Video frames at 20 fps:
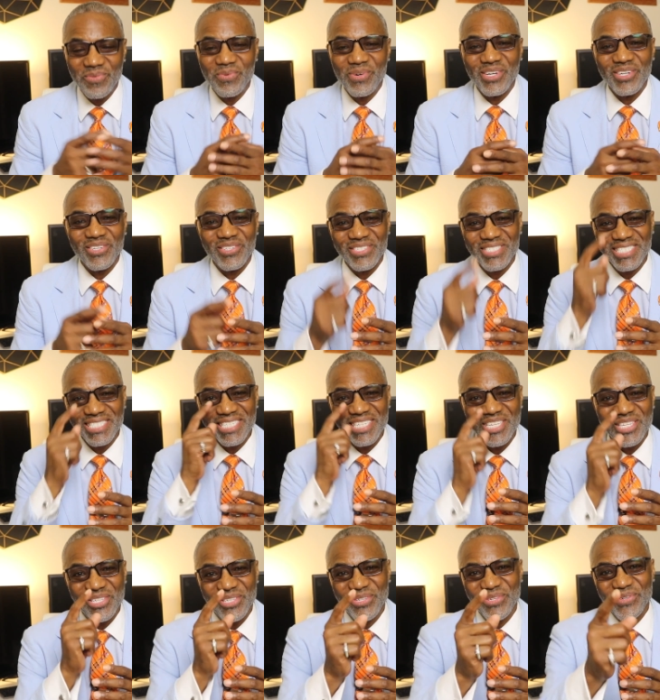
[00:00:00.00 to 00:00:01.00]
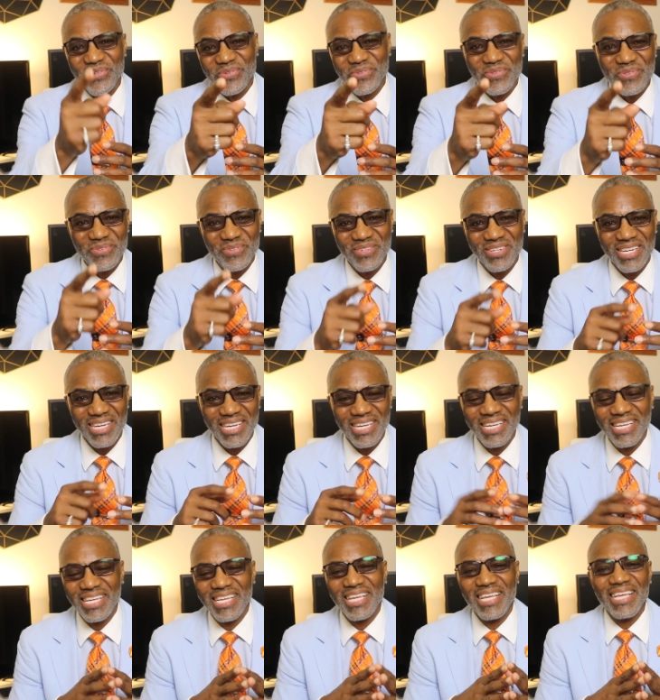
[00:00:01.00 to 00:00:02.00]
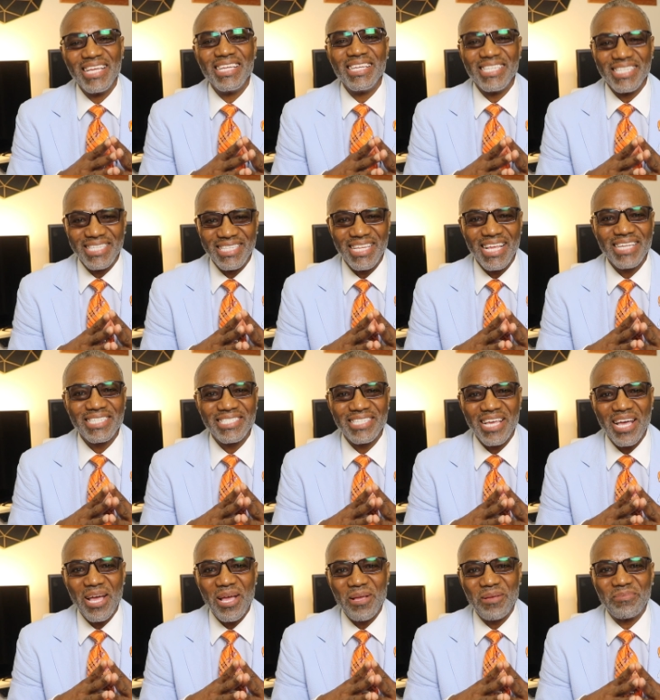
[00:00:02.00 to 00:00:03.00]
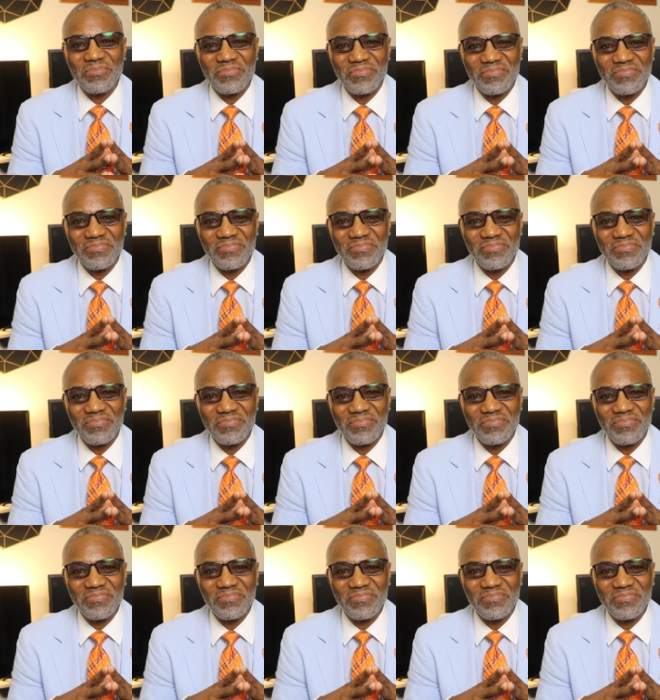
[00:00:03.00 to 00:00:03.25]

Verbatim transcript: will see you next time.